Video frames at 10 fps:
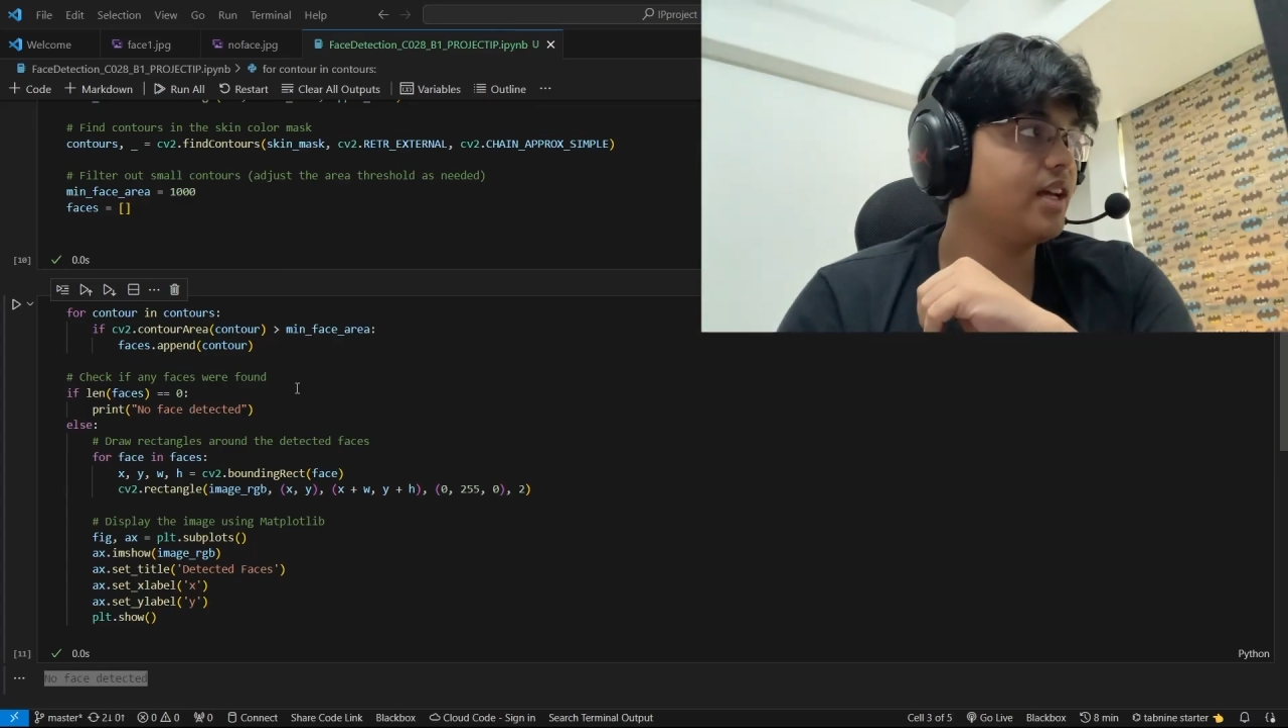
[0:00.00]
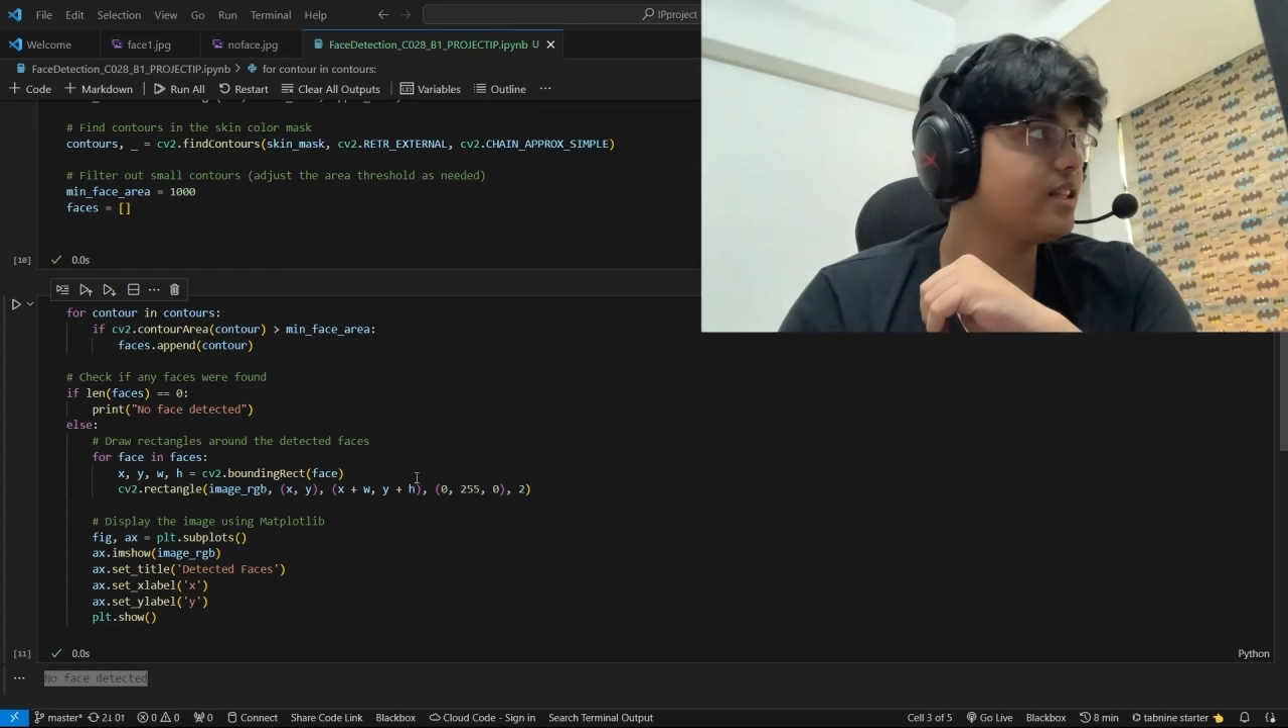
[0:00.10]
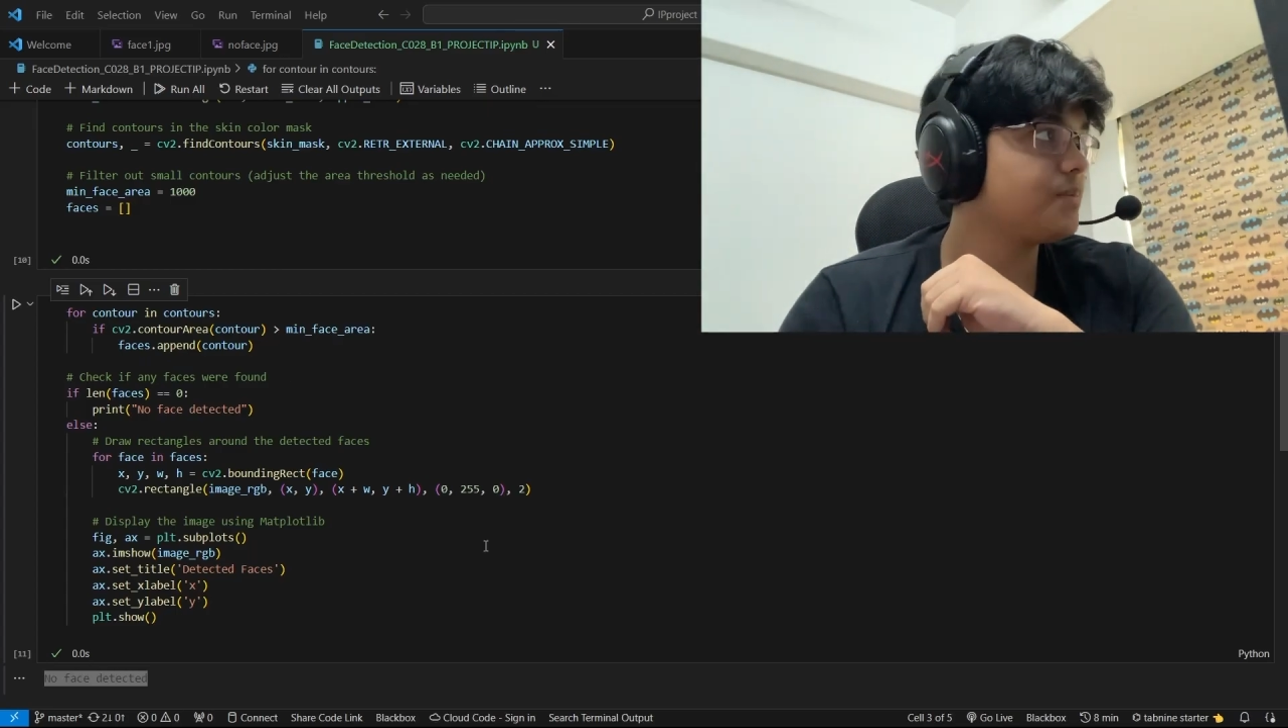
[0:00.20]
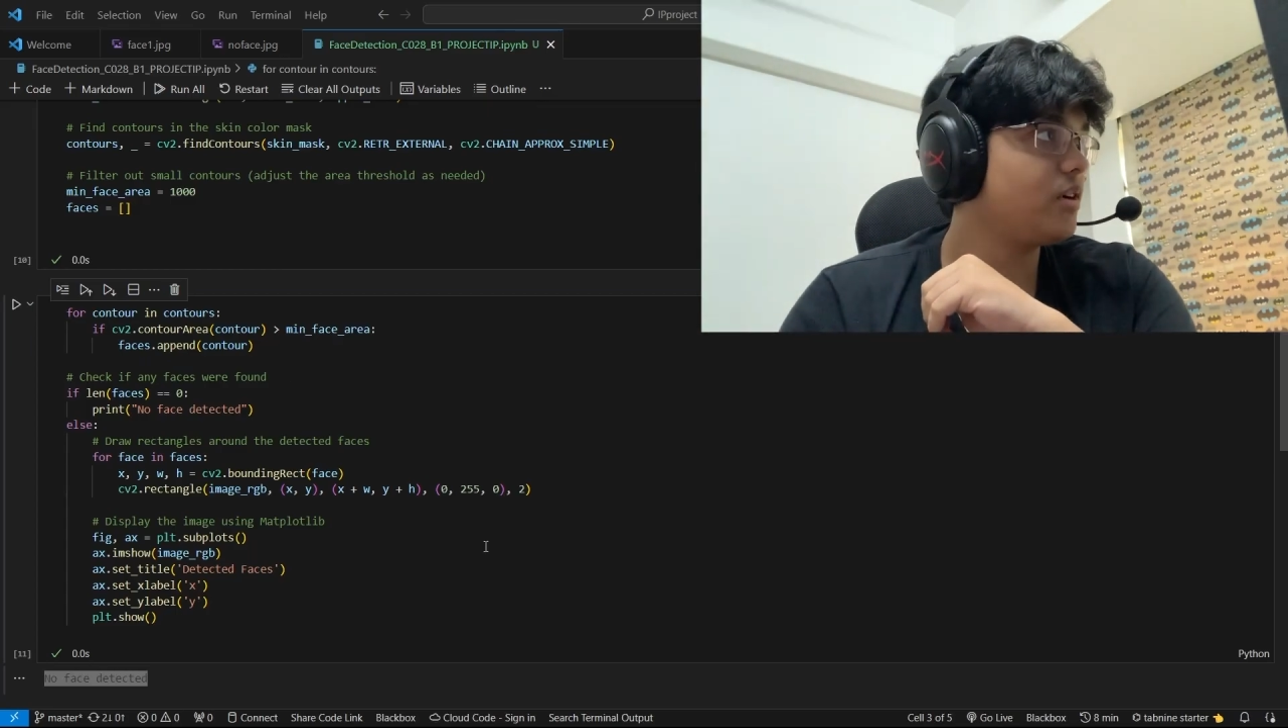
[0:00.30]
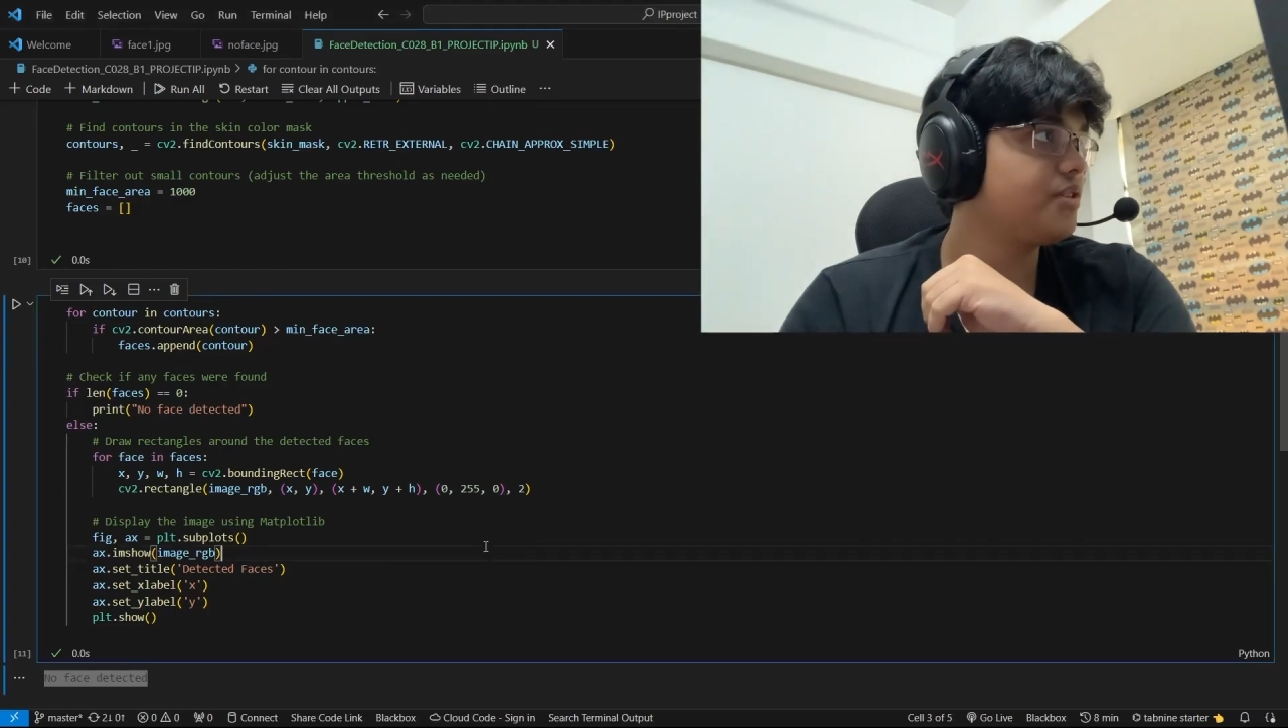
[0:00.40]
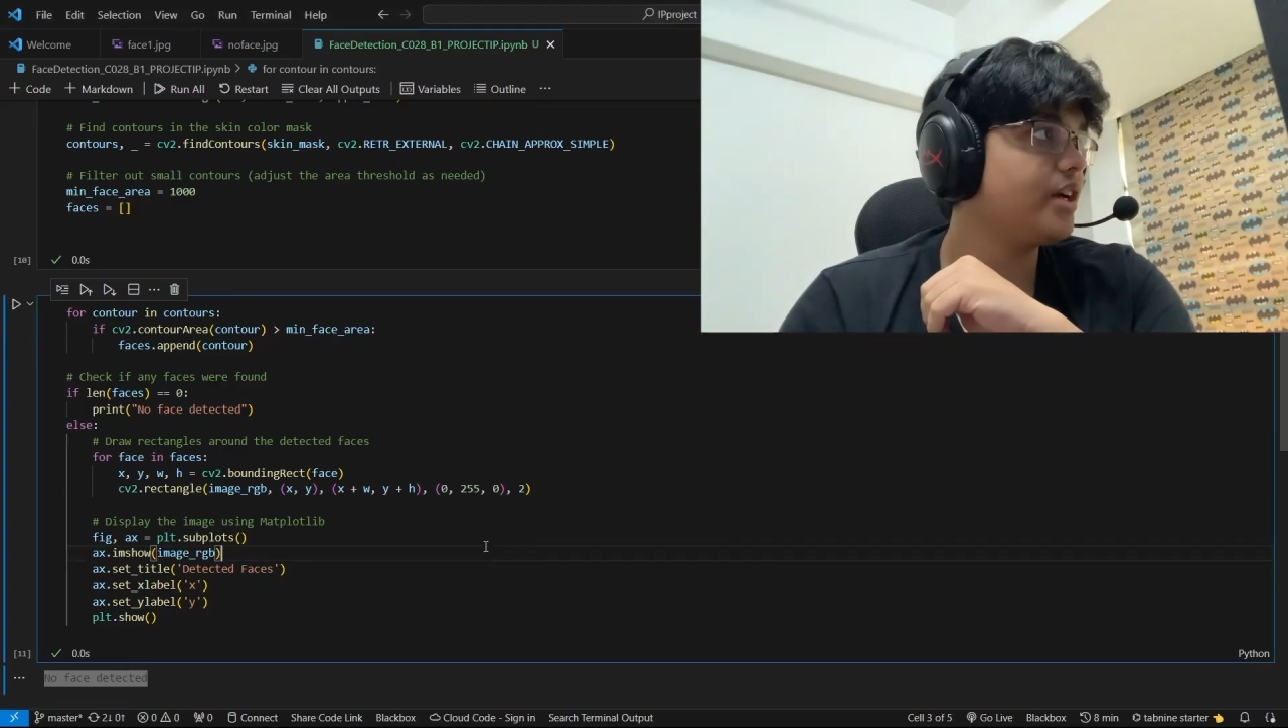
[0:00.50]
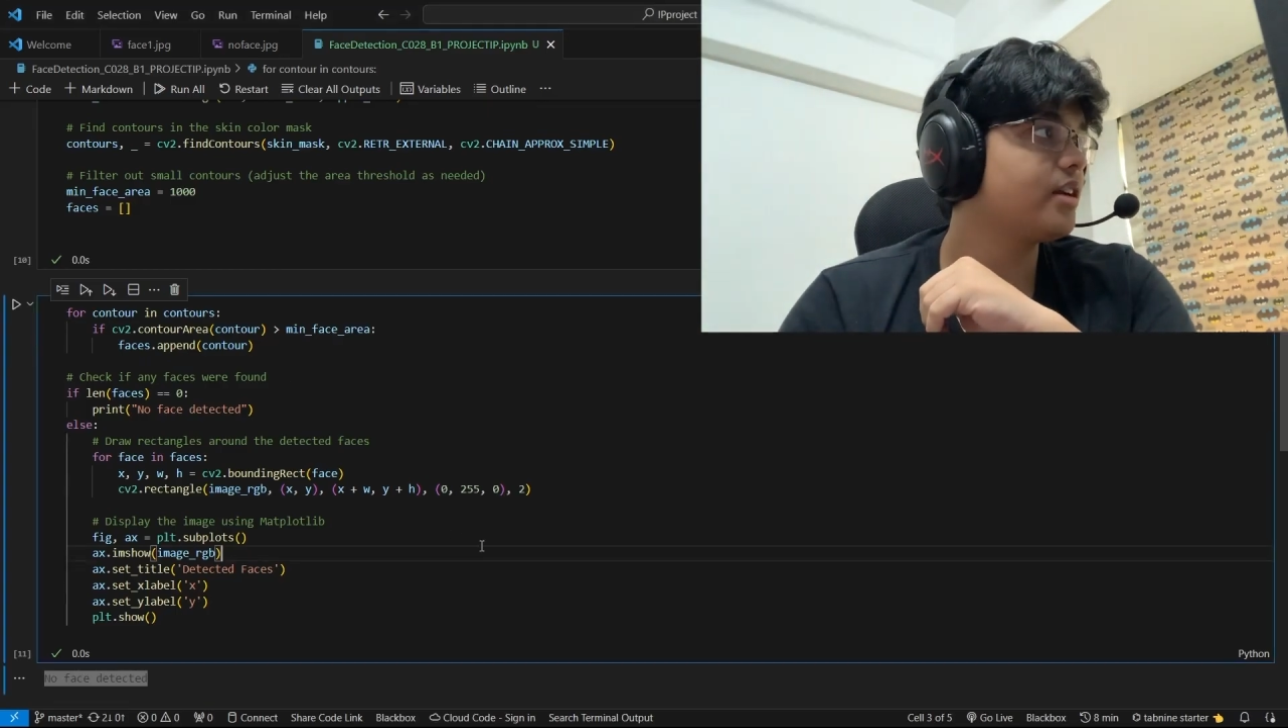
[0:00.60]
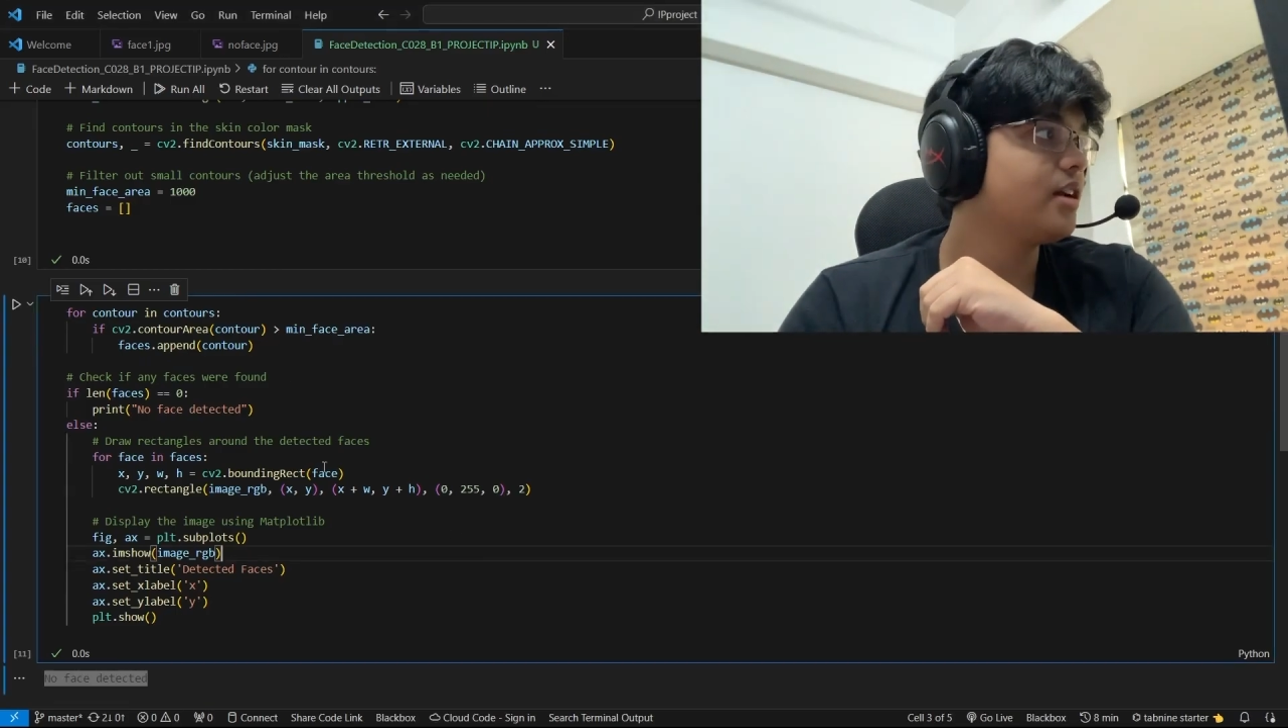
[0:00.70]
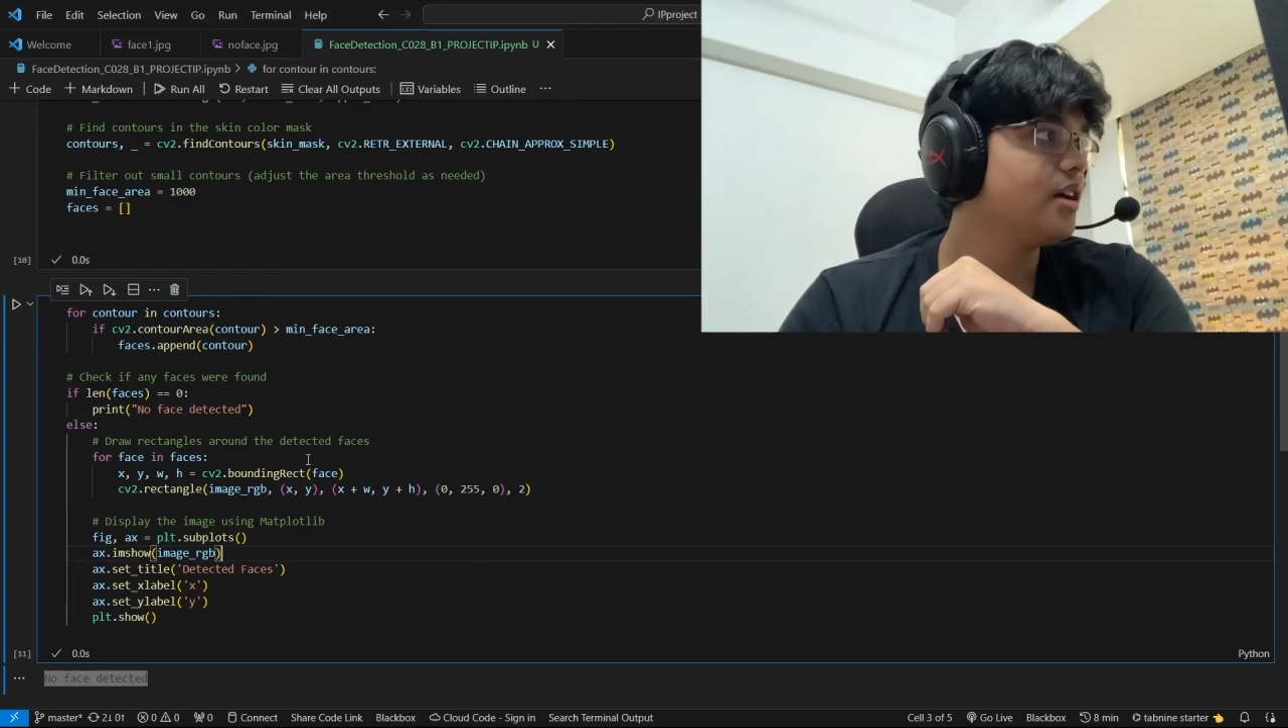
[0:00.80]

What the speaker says: in this project.